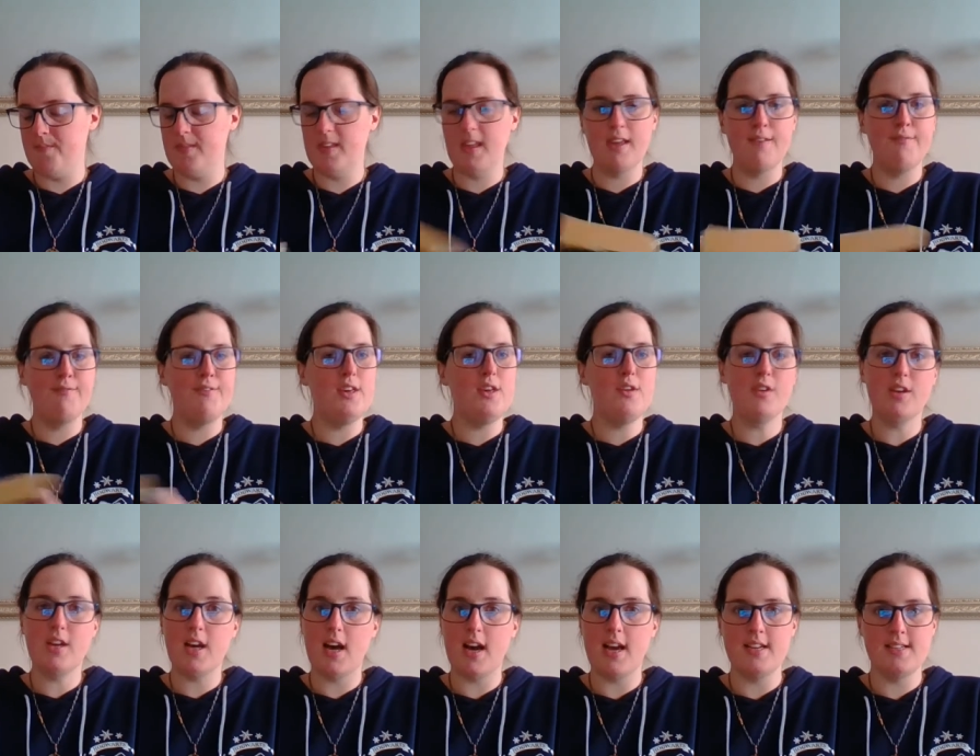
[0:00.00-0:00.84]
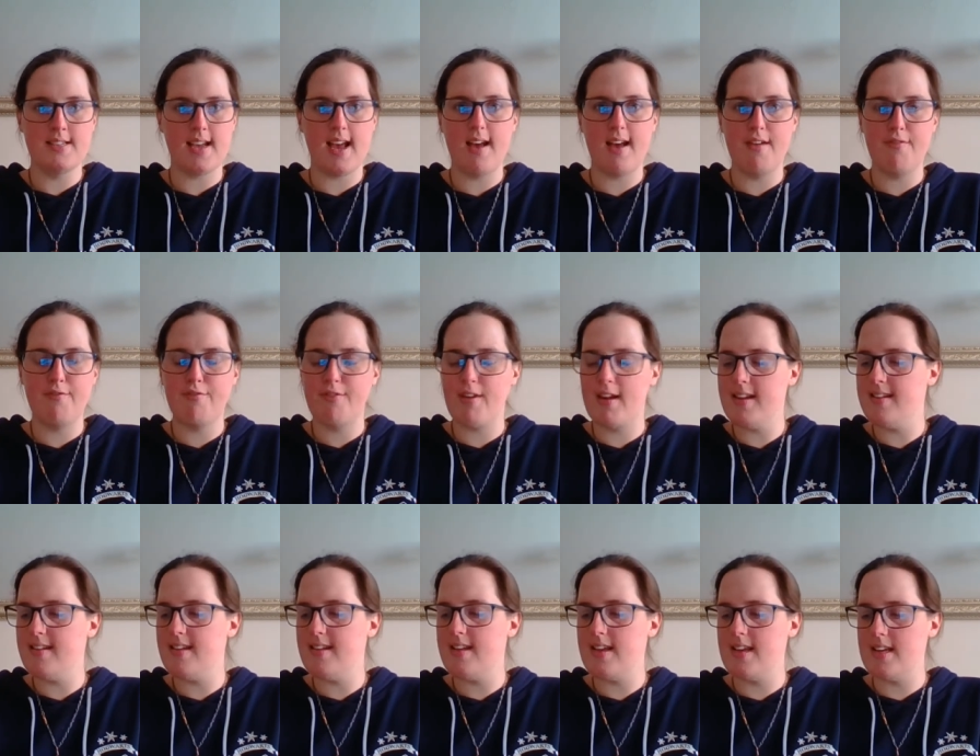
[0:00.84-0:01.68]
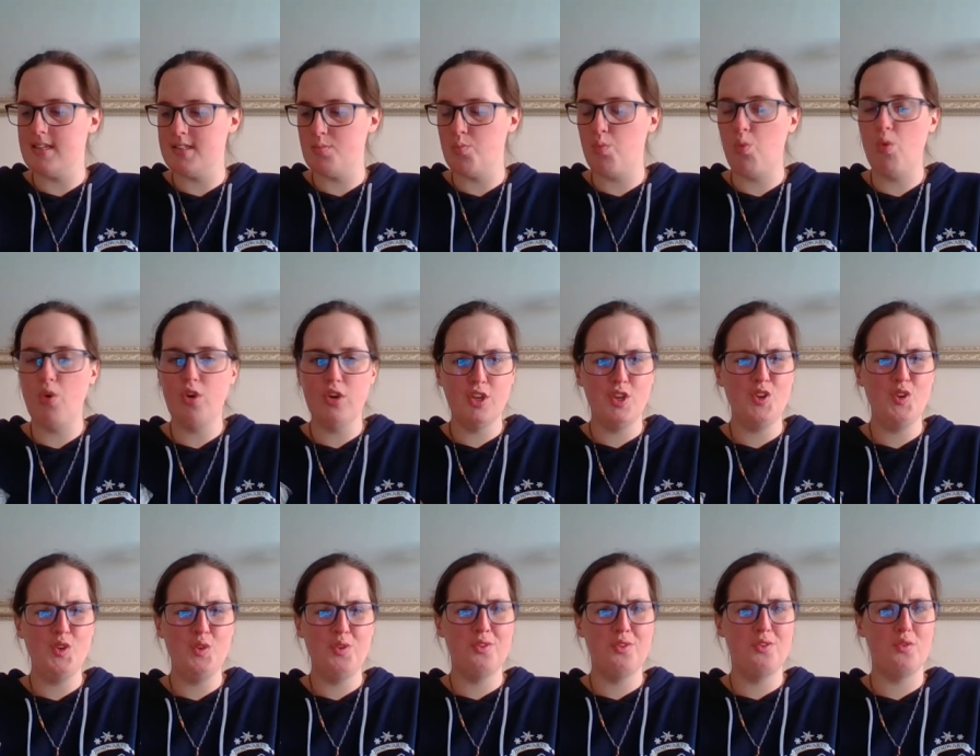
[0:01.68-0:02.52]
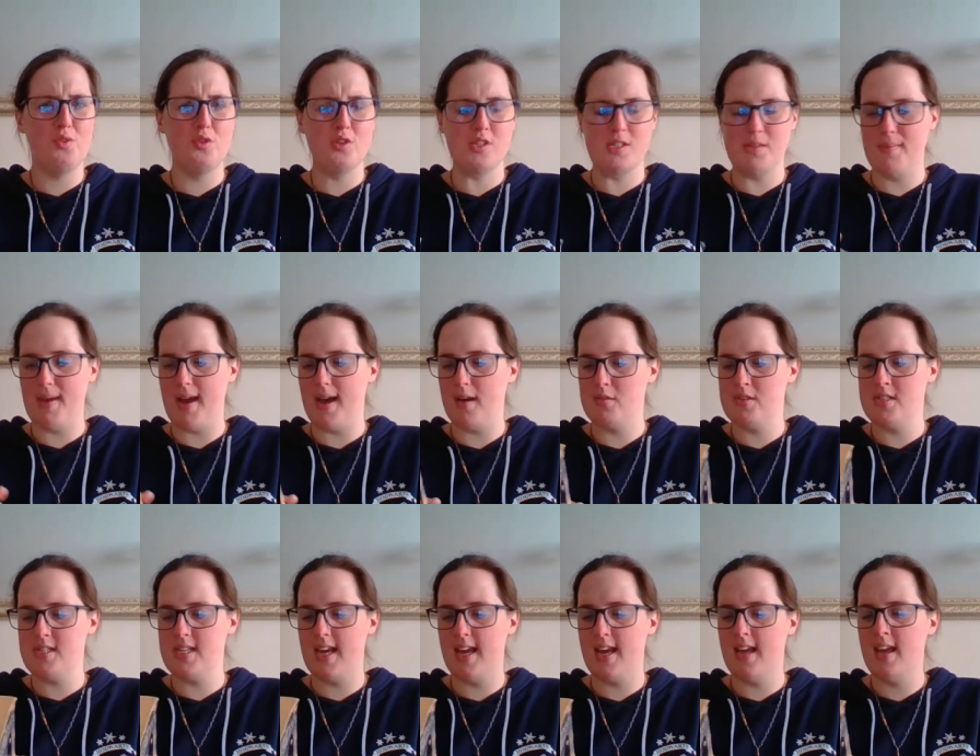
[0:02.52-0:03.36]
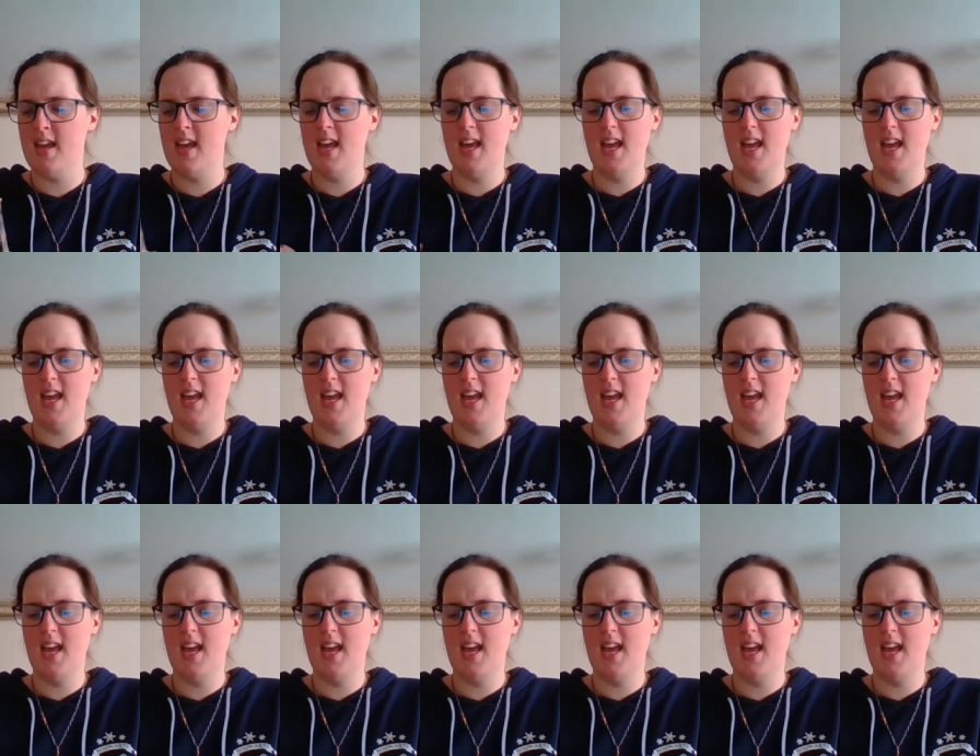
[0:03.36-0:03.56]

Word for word: if you guys have read this, what you thought about it,